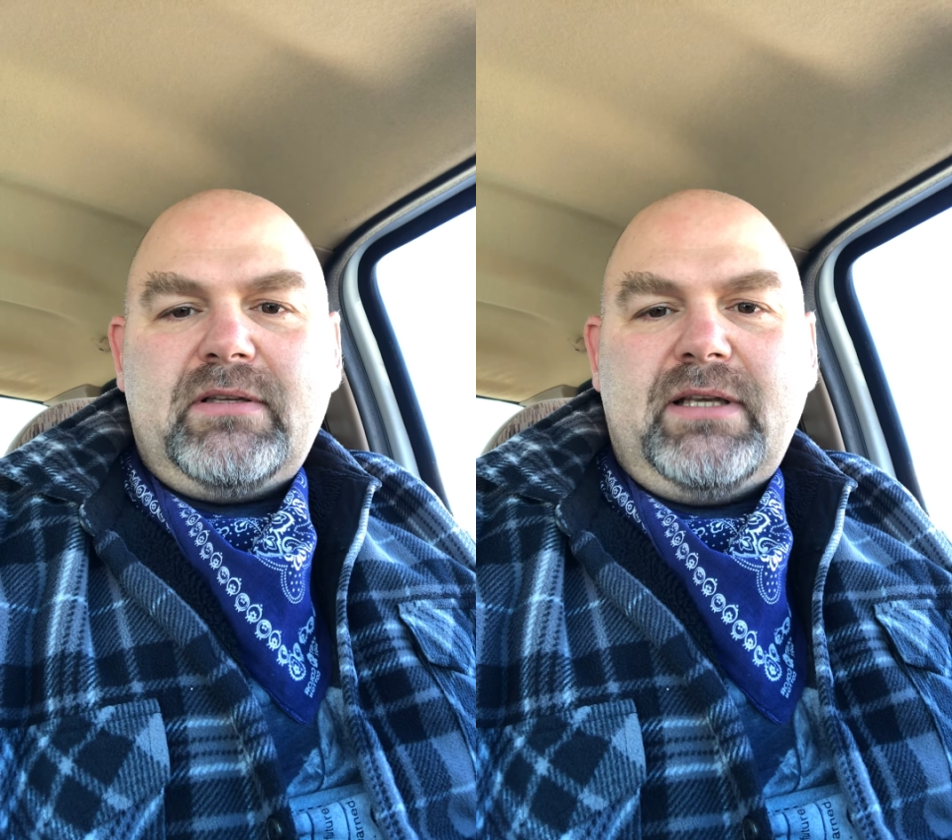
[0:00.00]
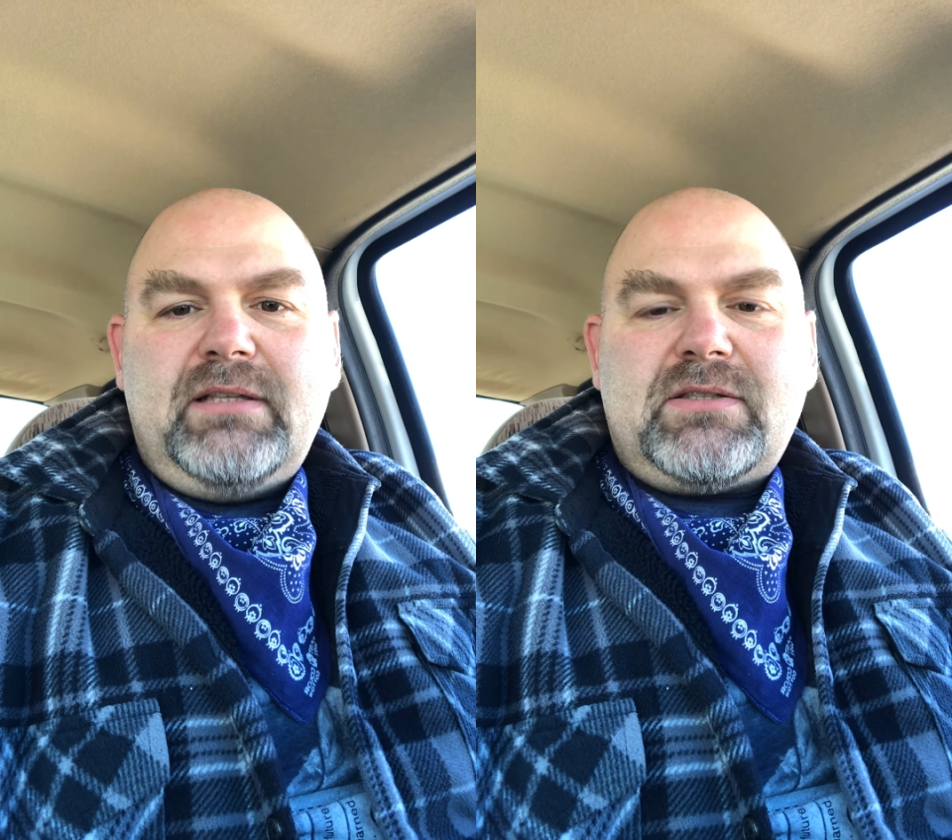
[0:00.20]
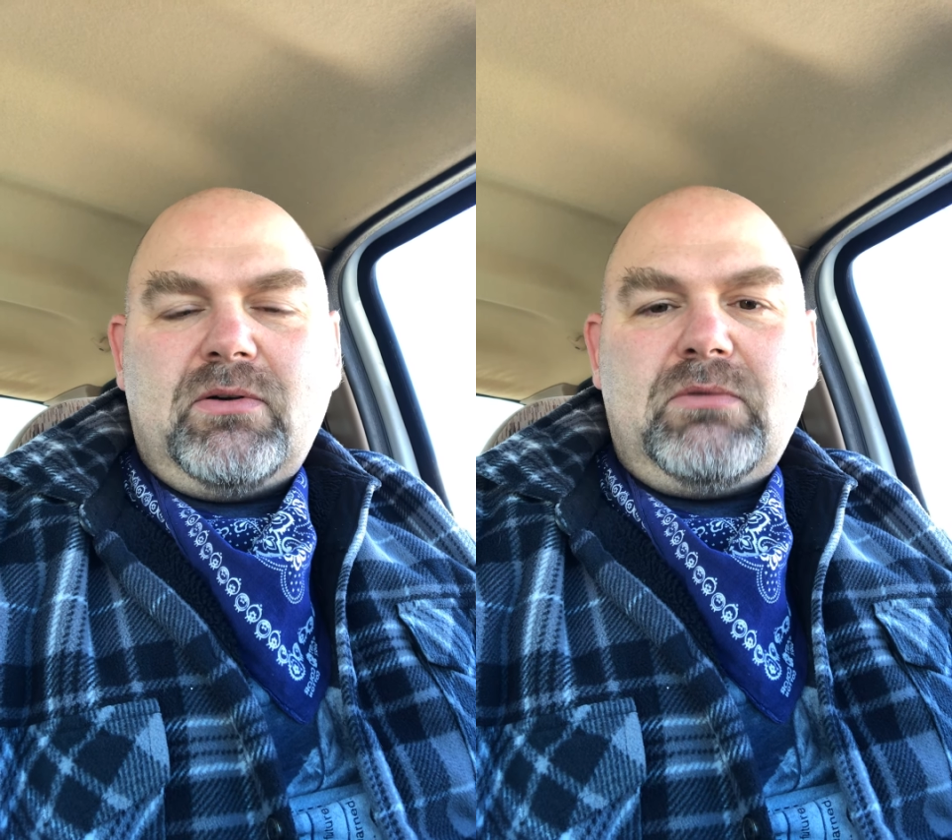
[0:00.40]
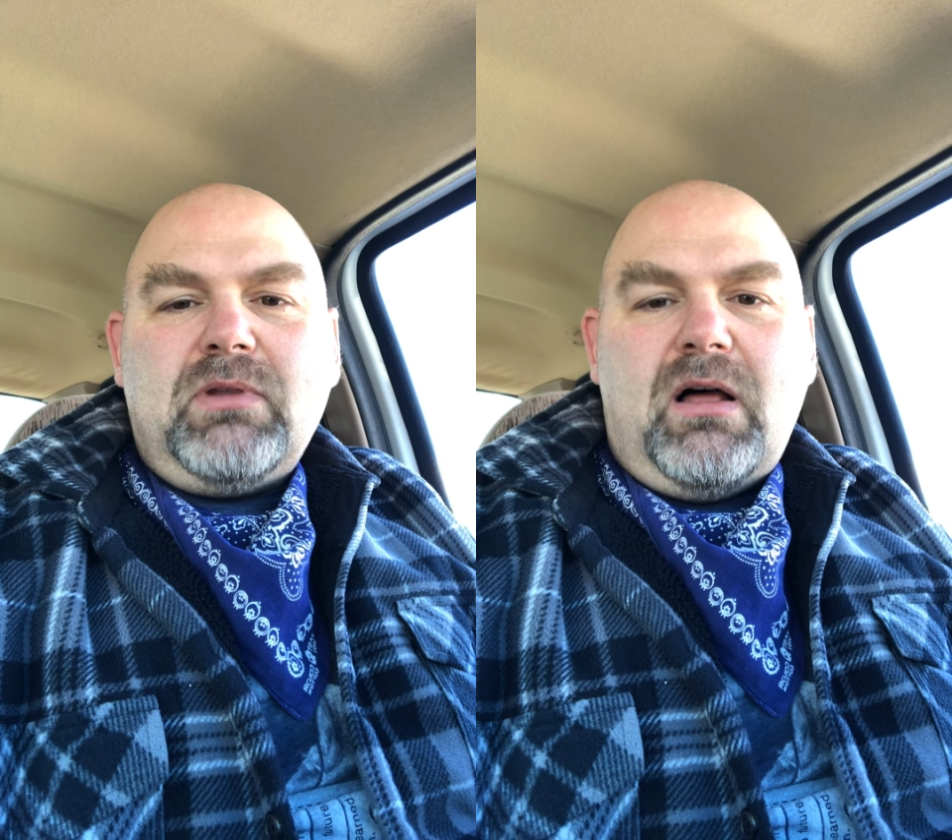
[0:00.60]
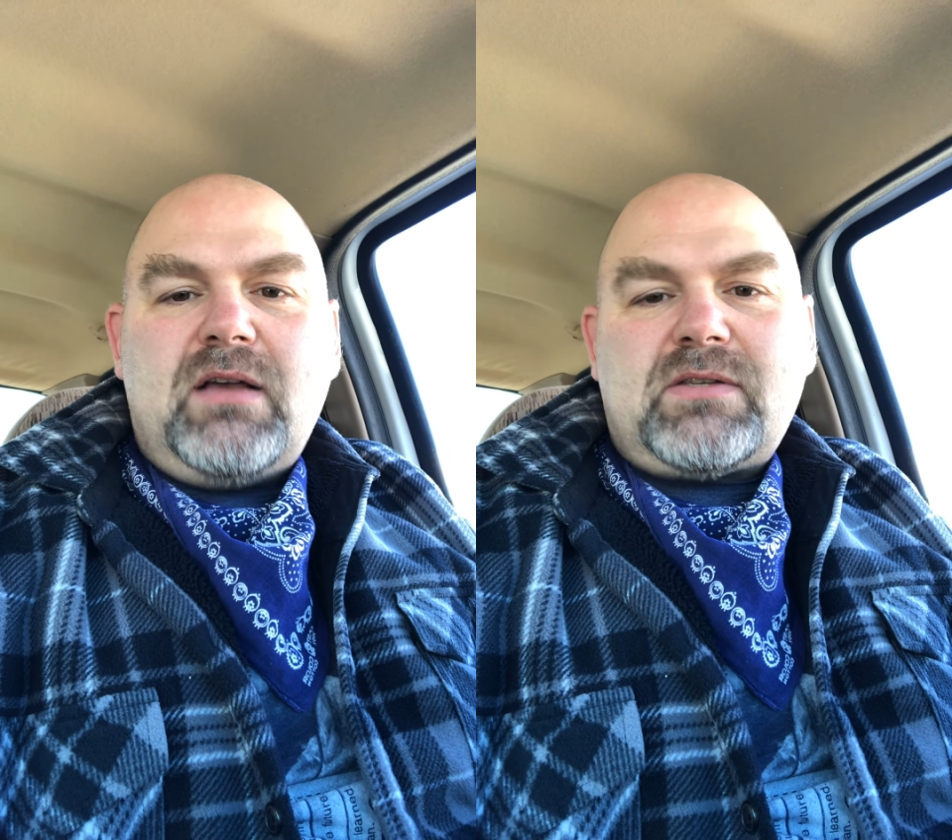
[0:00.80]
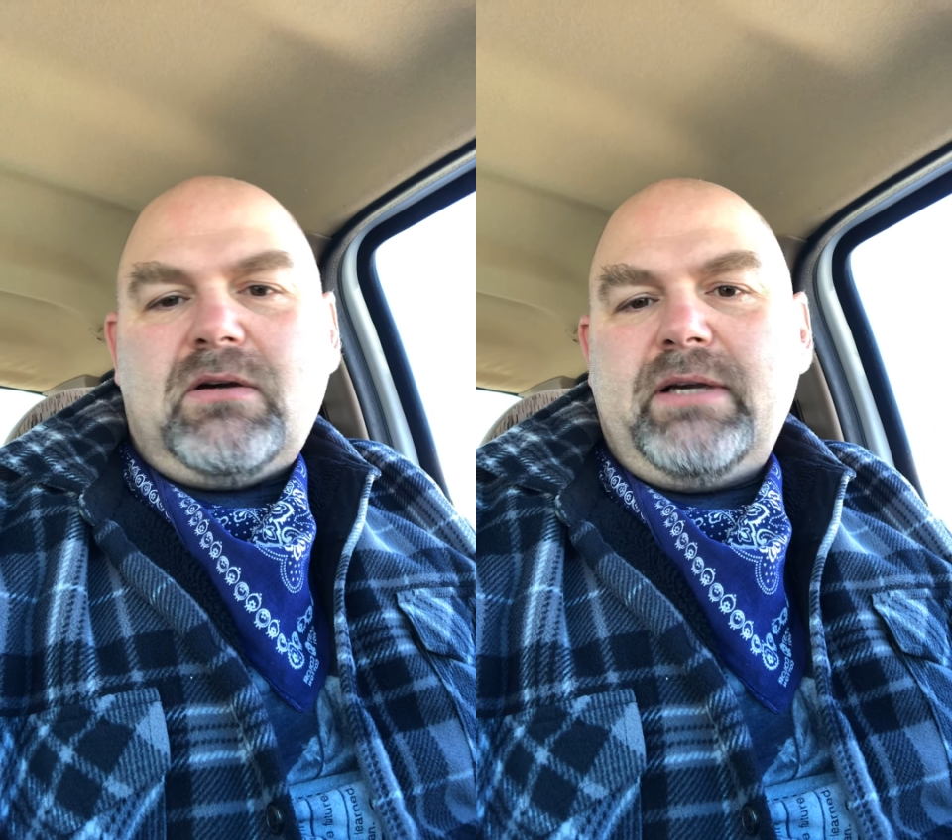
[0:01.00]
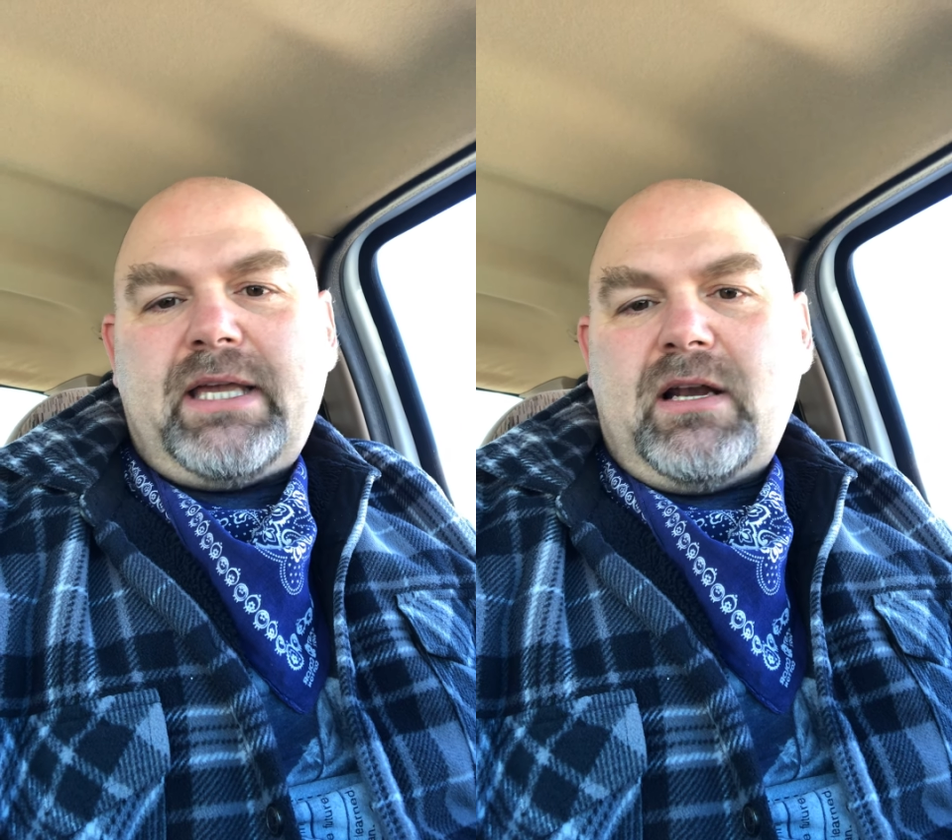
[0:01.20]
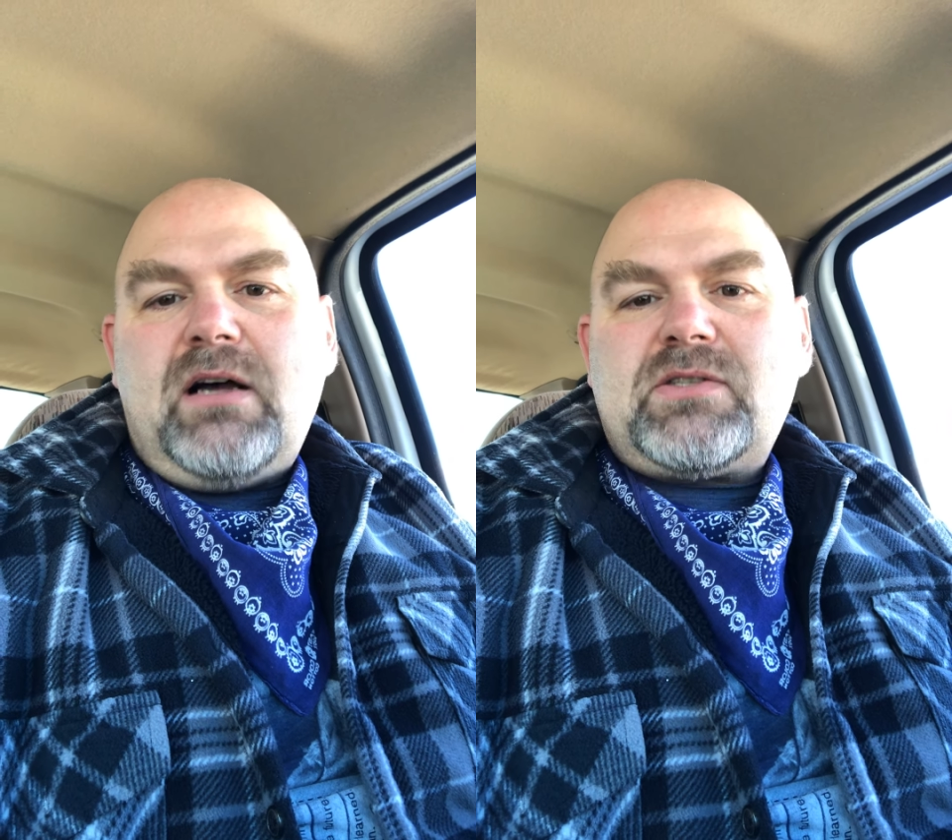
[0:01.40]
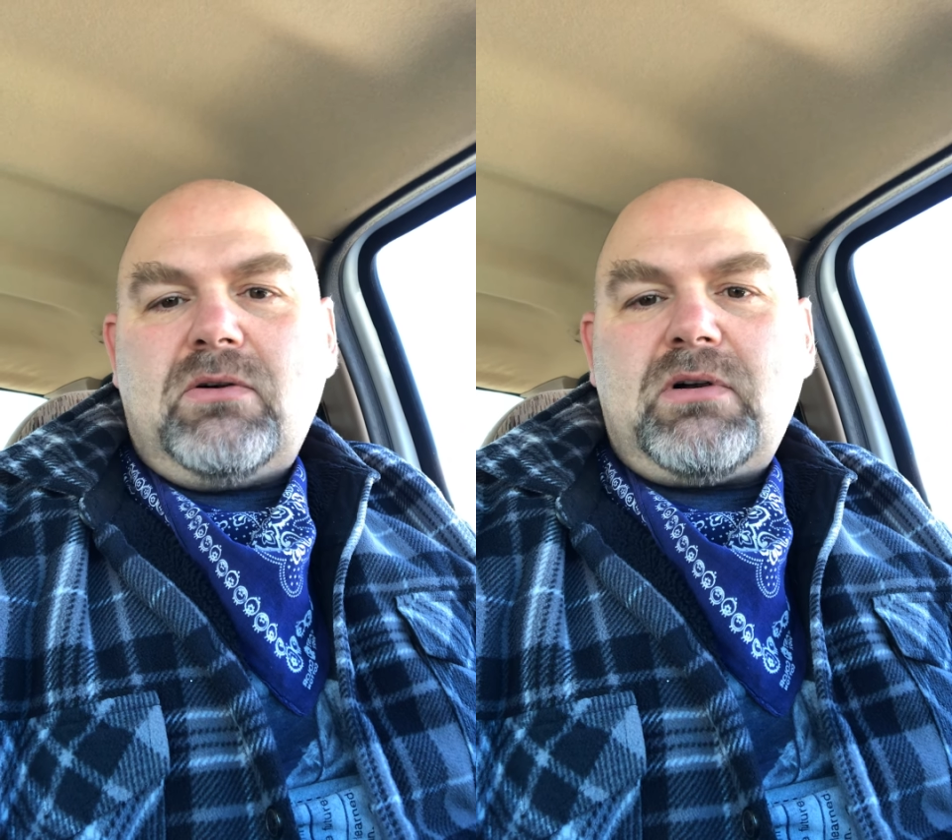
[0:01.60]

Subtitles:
and so it can also